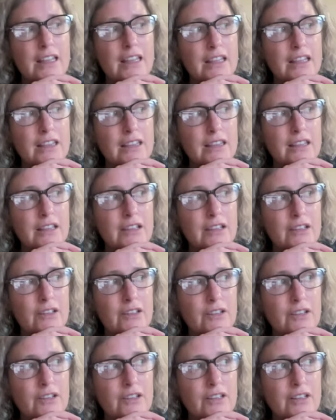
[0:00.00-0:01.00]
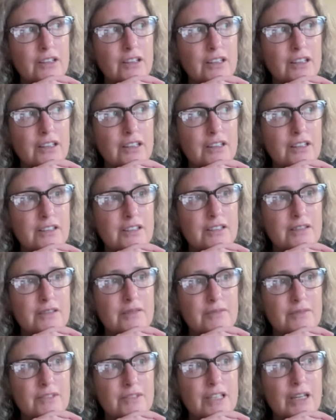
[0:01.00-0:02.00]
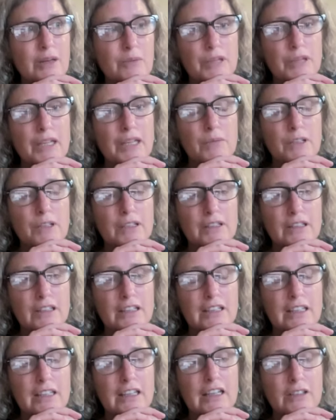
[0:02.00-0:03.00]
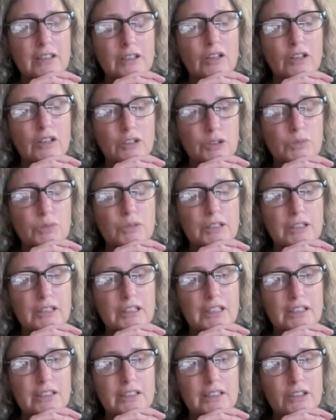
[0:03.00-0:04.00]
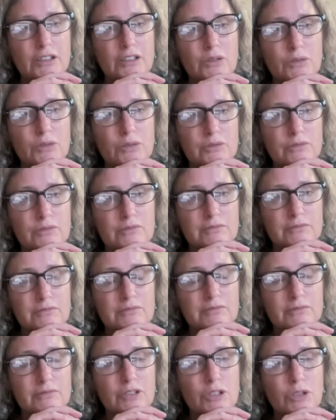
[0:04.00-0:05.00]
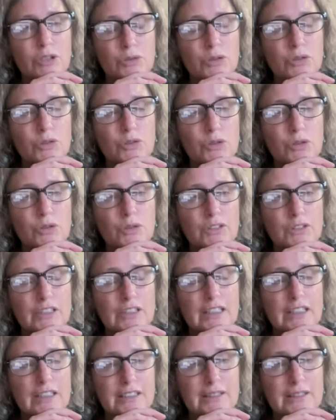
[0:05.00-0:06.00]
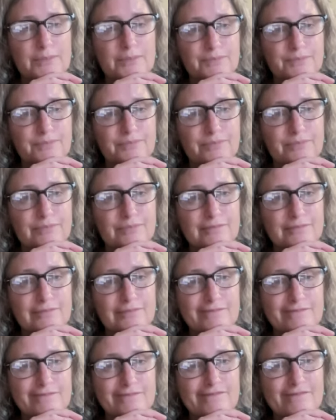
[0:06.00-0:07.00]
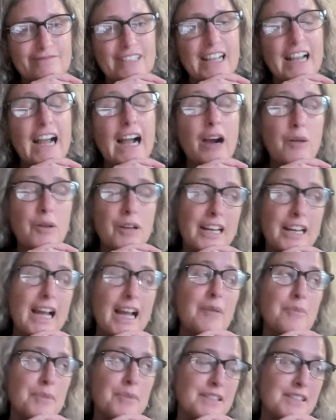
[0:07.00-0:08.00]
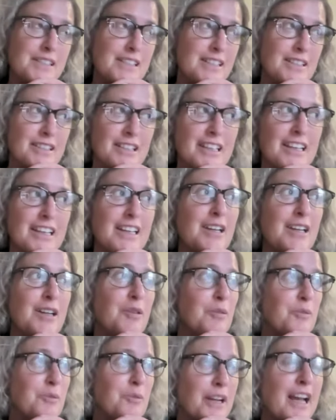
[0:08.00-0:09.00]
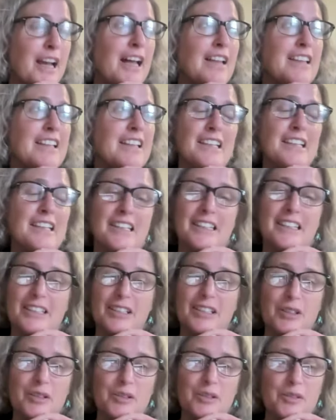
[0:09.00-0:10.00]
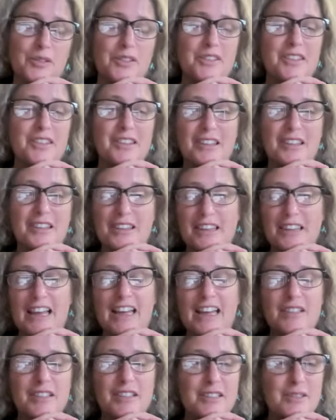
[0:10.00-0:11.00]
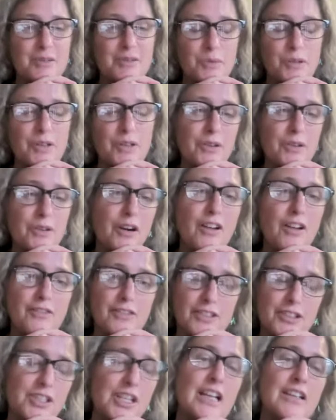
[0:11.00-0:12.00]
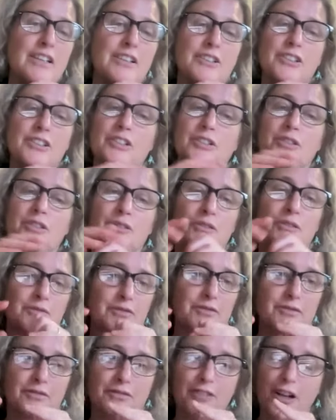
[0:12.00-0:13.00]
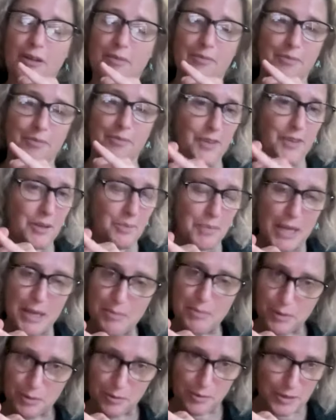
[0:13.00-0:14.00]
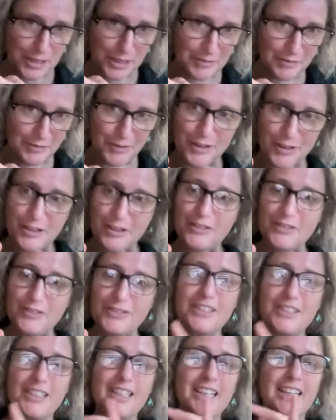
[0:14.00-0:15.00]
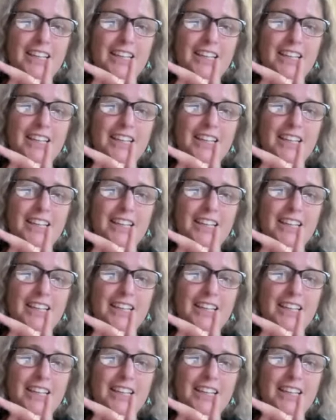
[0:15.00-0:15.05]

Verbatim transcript: that there is yeah payment and acknowledgement that you you do those things how it happens in reality you know that is where there are often challenges from the paperwork involved